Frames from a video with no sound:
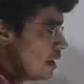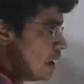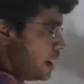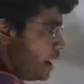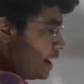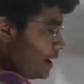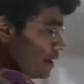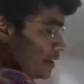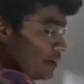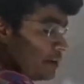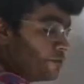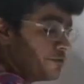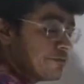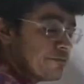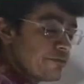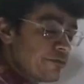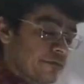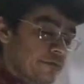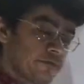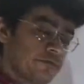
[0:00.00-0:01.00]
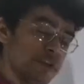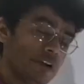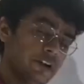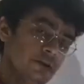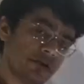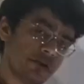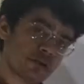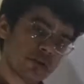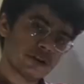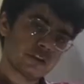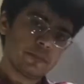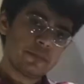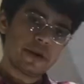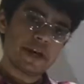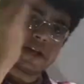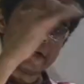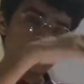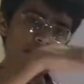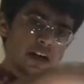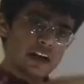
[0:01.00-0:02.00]
And if we look on the
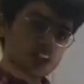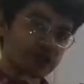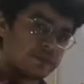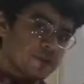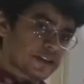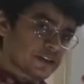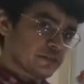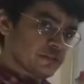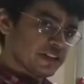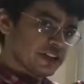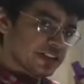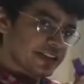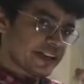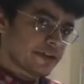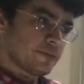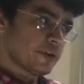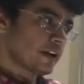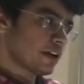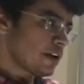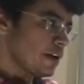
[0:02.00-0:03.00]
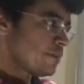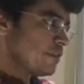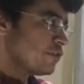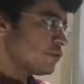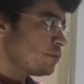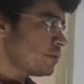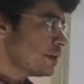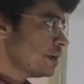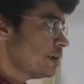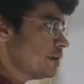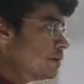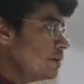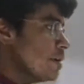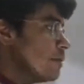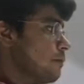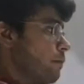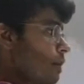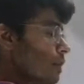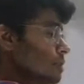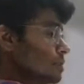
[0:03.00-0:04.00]
medial aspect of the cerebral hemisphere, there
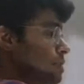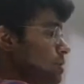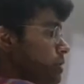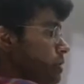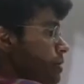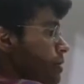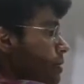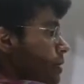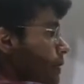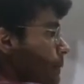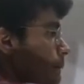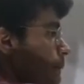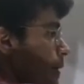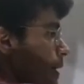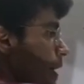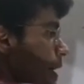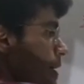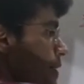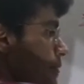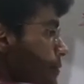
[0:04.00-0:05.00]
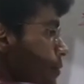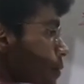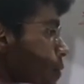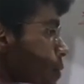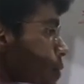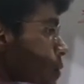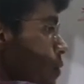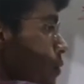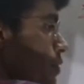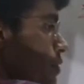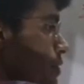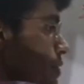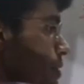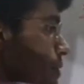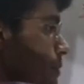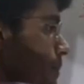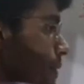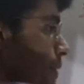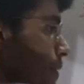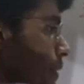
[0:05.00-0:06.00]
was
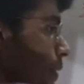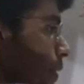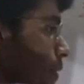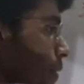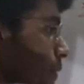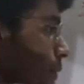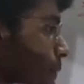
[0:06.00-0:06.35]
parieto-occipital